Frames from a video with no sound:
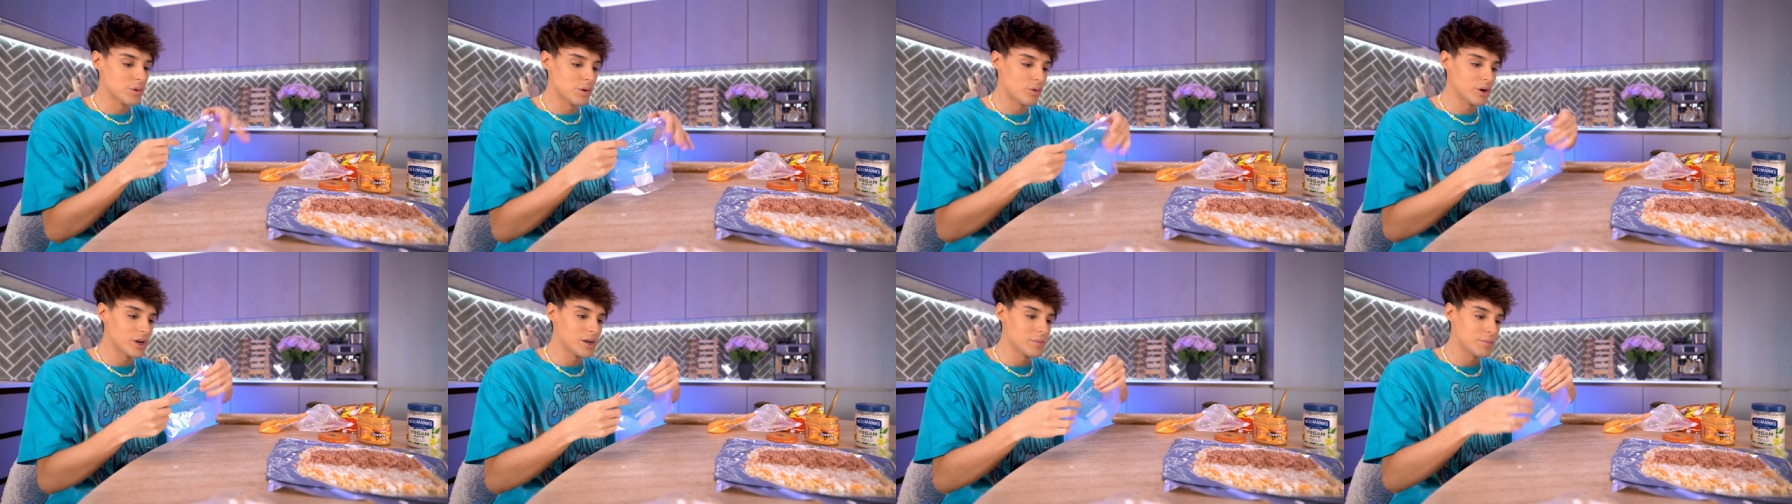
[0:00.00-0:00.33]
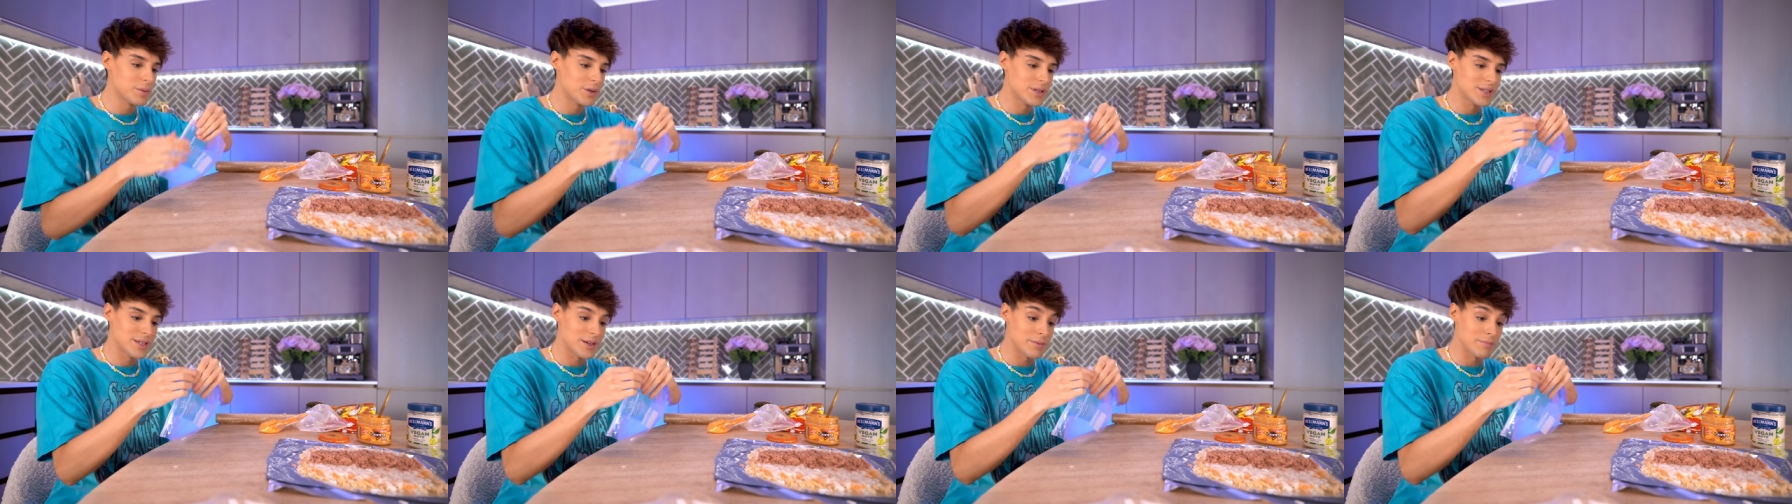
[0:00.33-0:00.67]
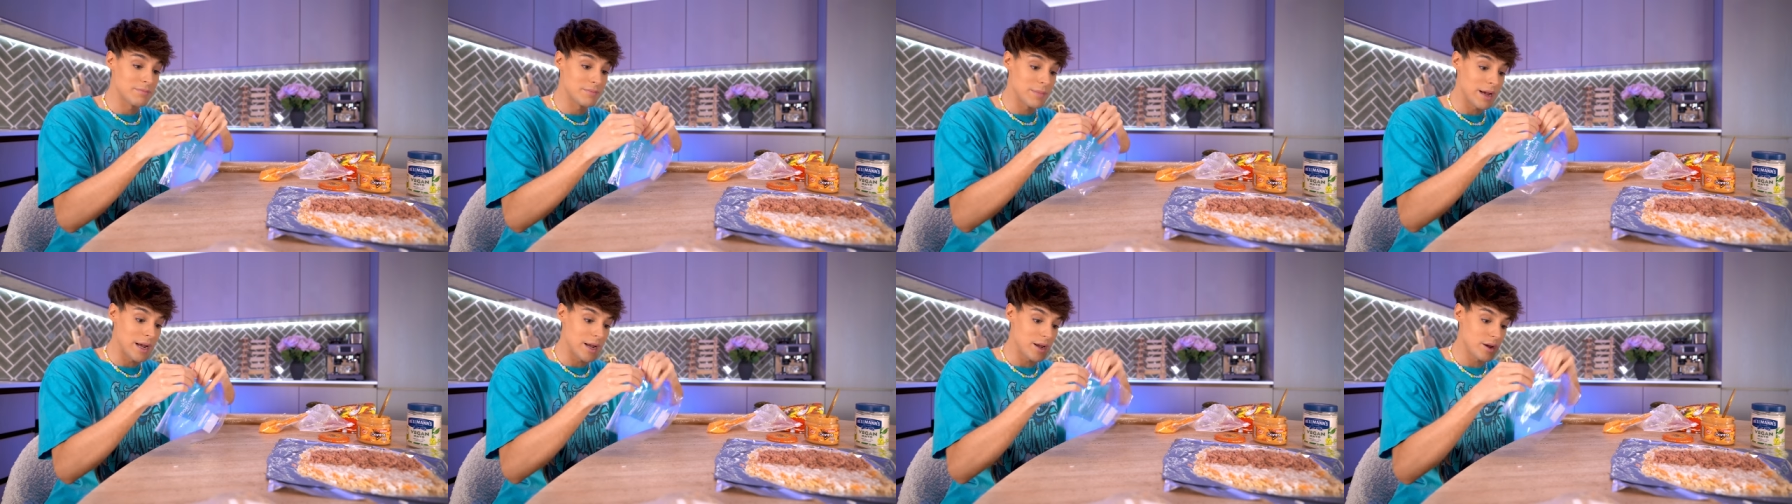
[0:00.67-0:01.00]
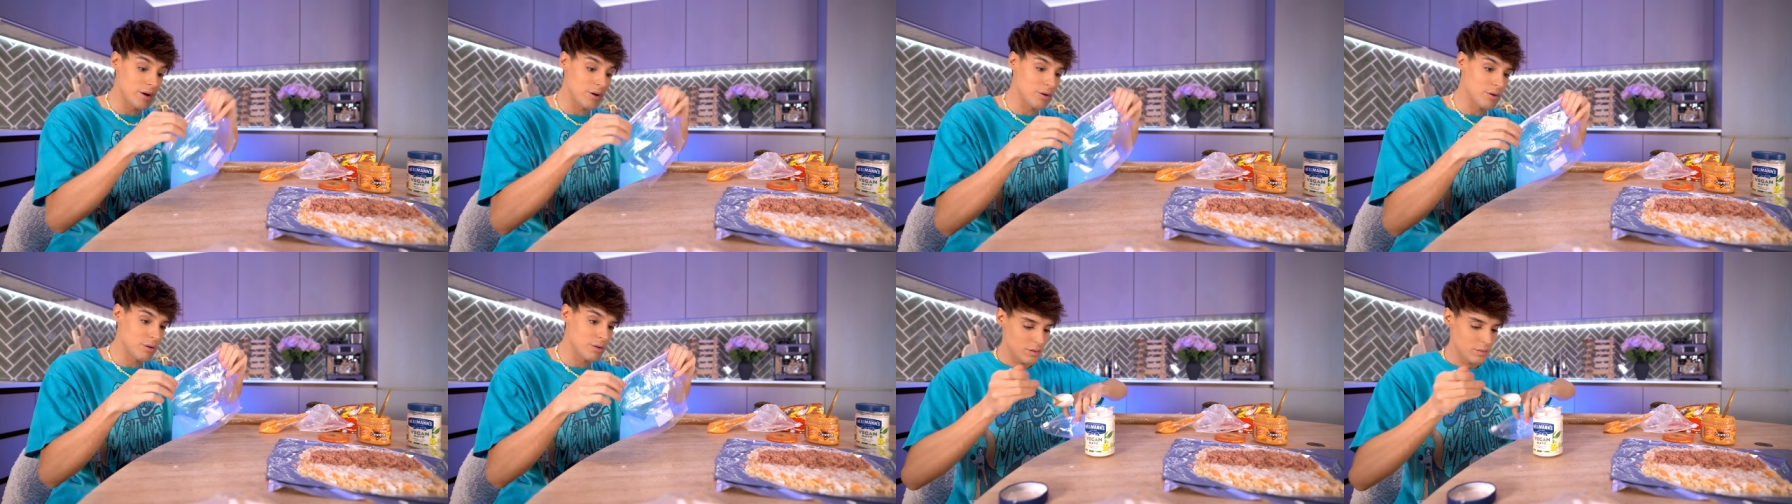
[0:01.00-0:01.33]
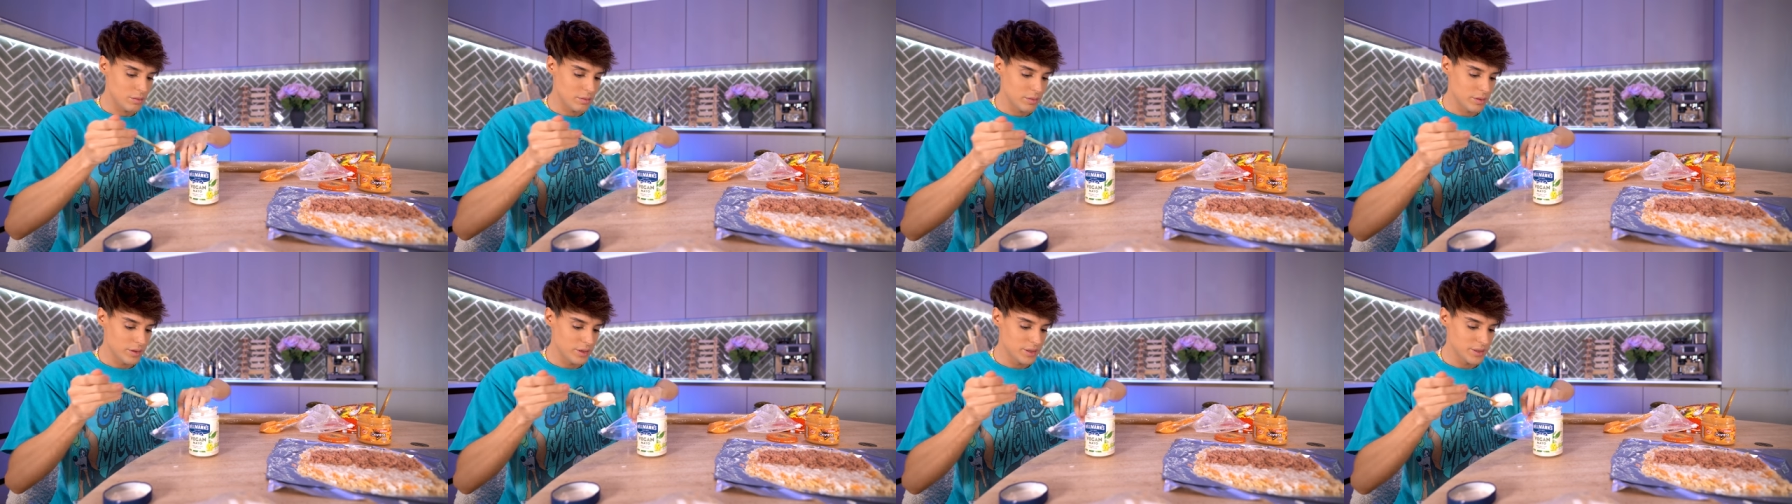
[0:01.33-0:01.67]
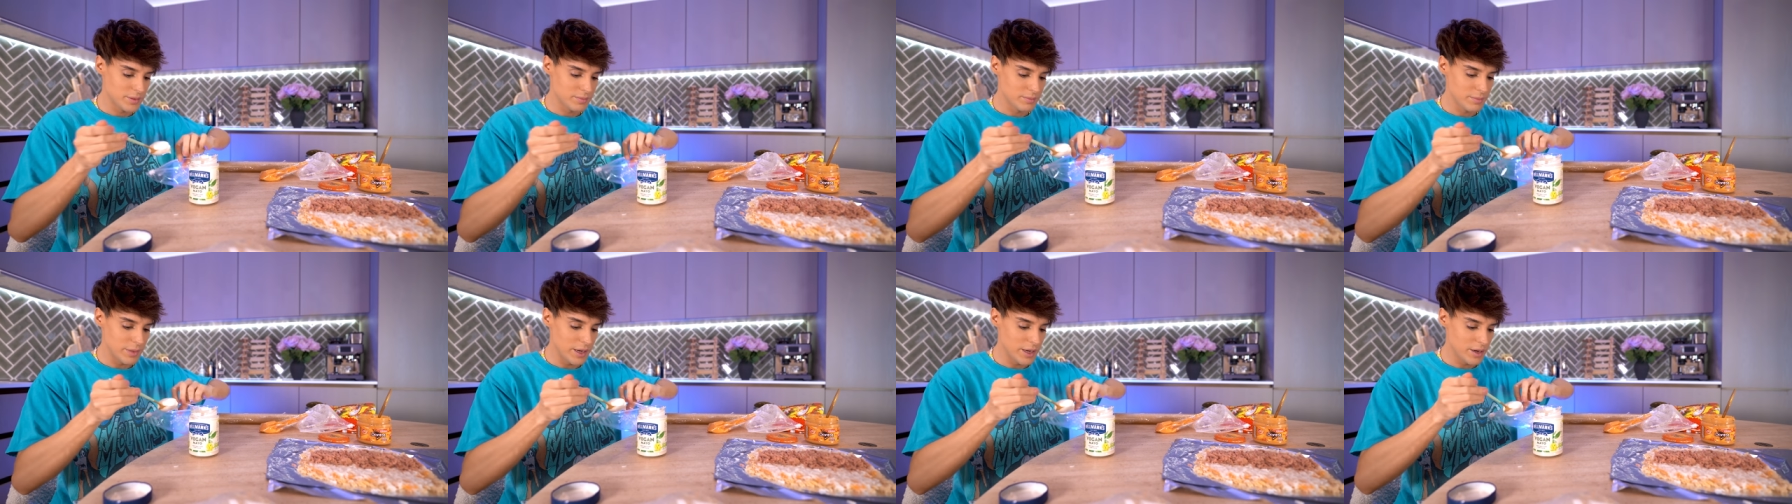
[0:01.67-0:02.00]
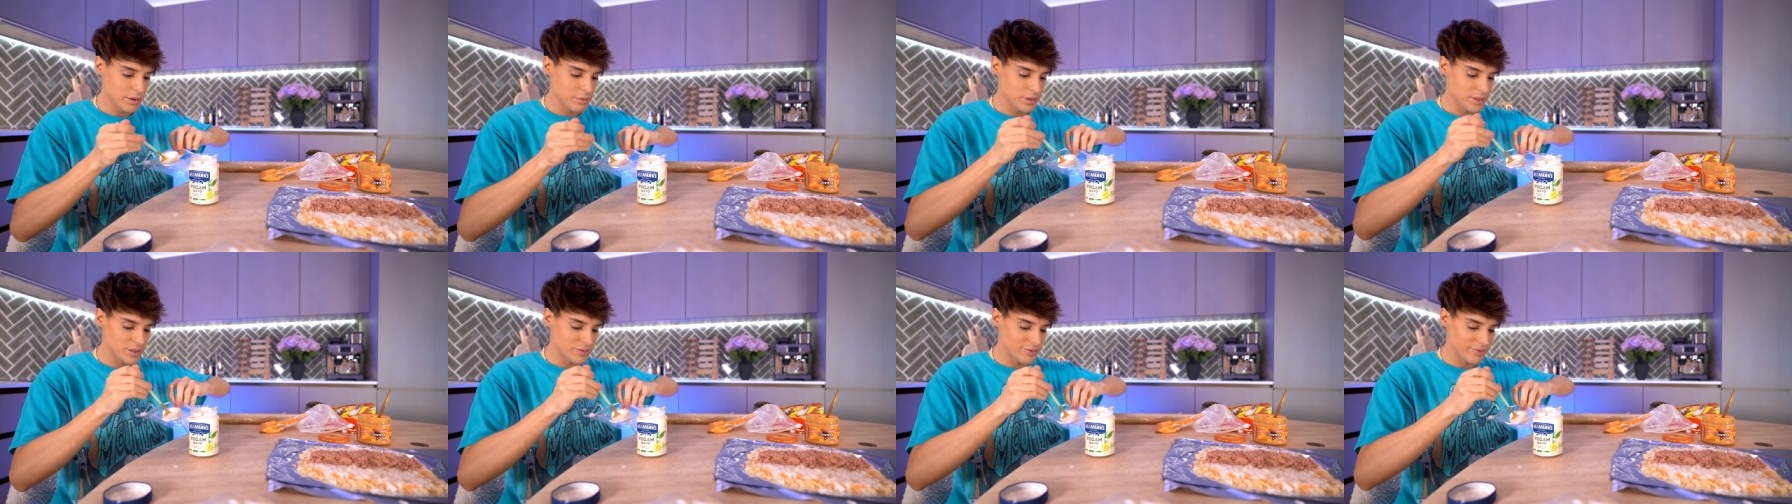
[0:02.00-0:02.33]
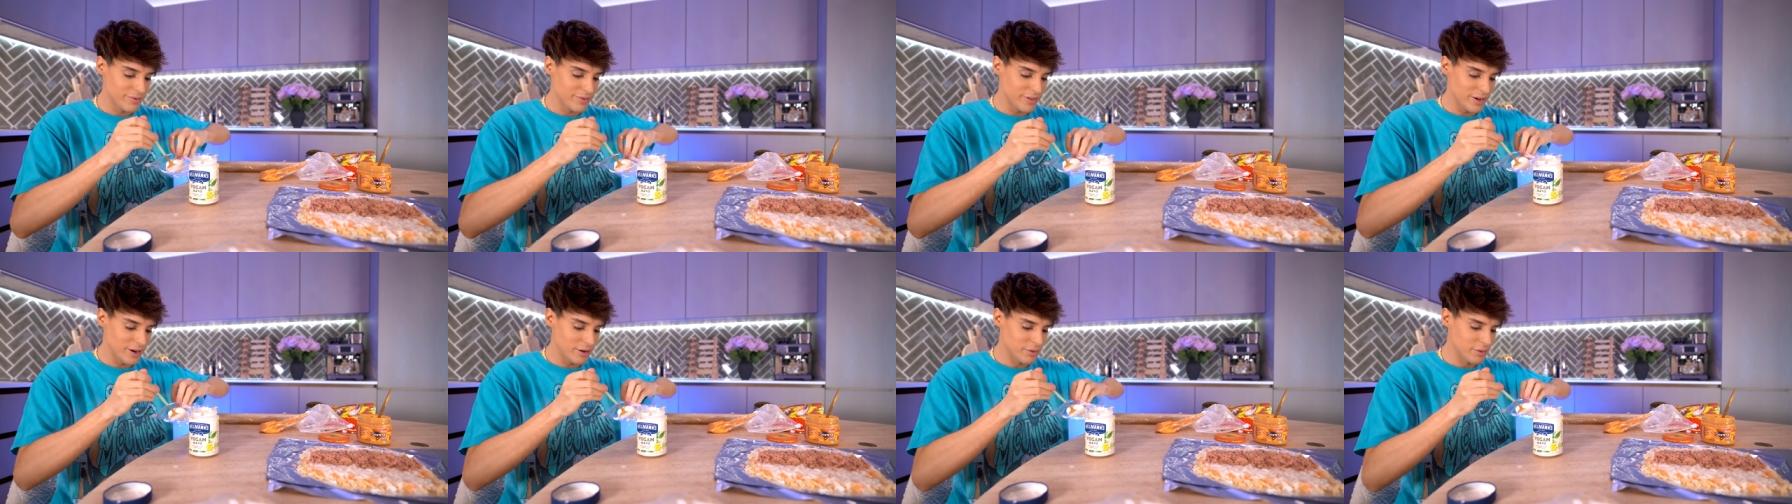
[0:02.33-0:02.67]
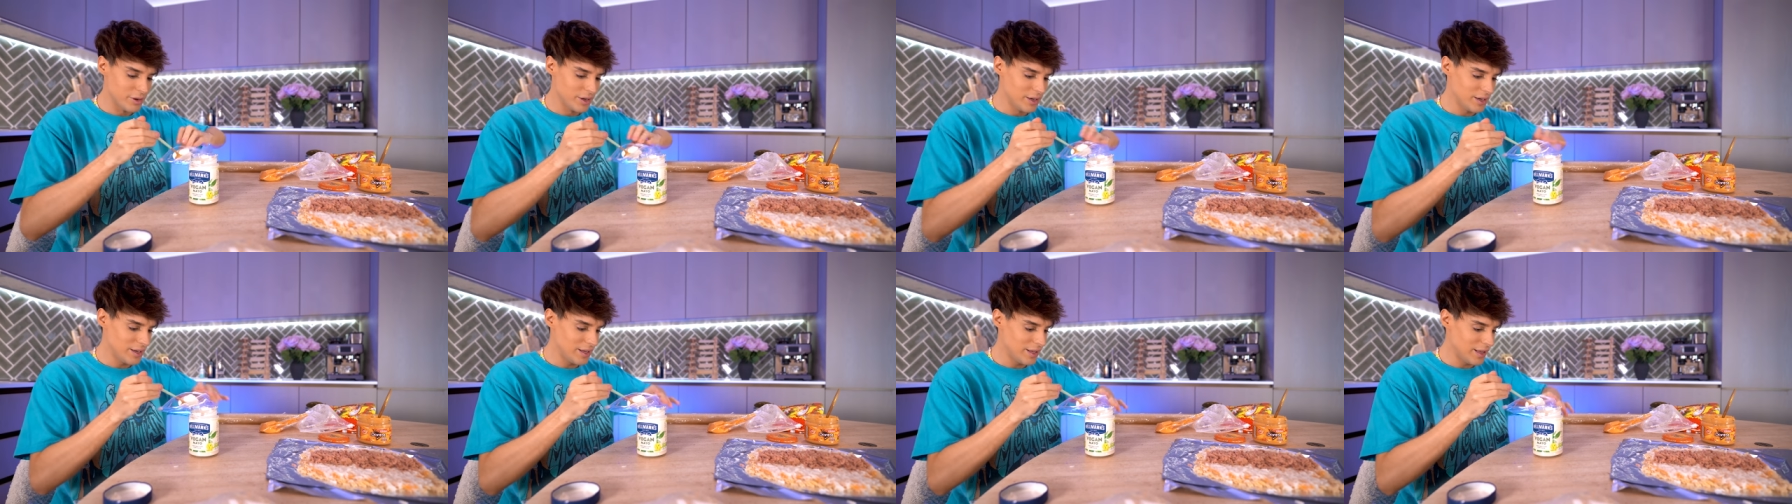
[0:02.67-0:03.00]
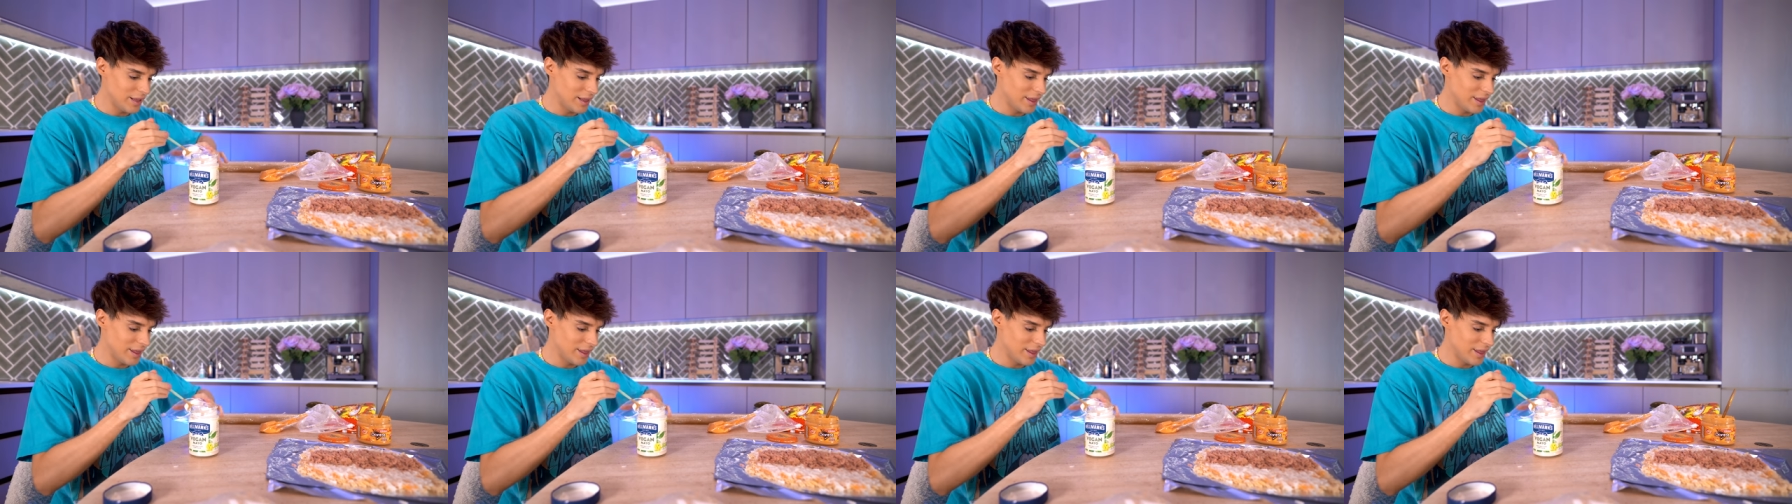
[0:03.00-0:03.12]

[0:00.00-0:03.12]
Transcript: we're gonna put some mayo. This mayo is very